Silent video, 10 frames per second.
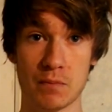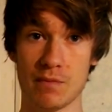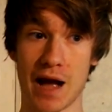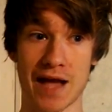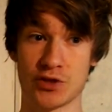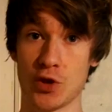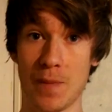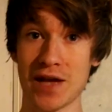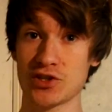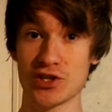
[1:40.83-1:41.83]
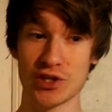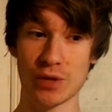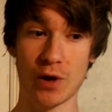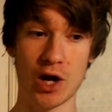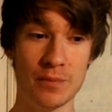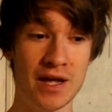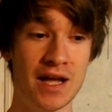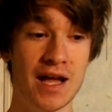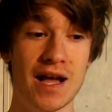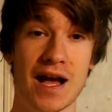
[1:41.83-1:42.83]
as the matches in the poem,
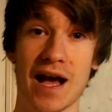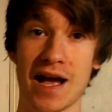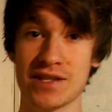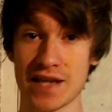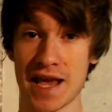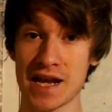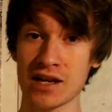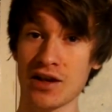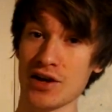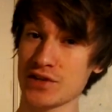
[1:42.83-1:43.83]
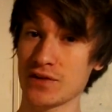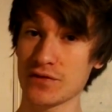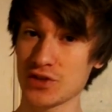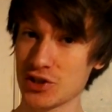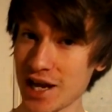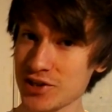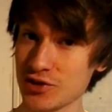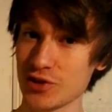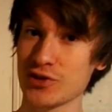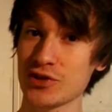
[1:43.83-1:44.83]
and a glass full of
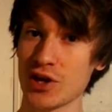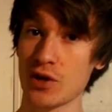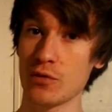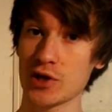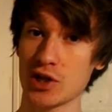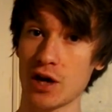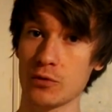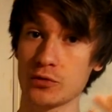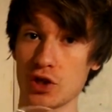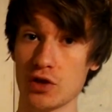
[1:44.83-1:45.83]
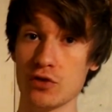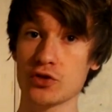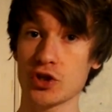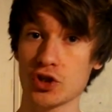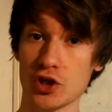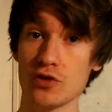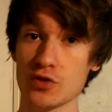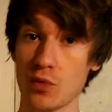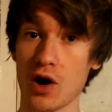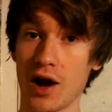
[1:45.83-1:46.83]
suggestions which I will use to choose
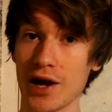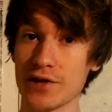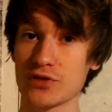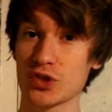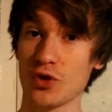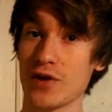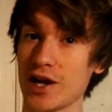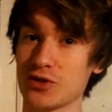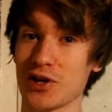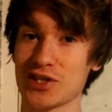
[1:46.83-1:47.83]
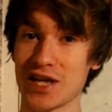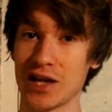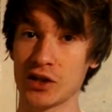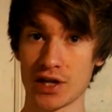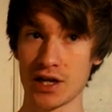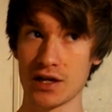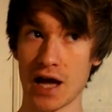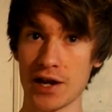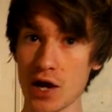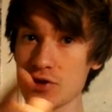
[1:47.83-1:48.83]
what kind of story I try to tell.
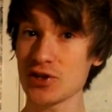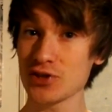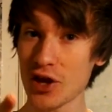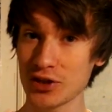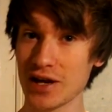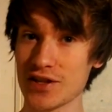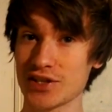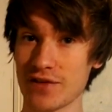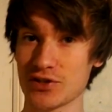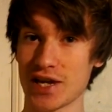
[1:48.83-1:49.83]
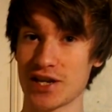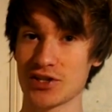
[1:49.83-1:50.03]
And no, this is nothing like the 7 second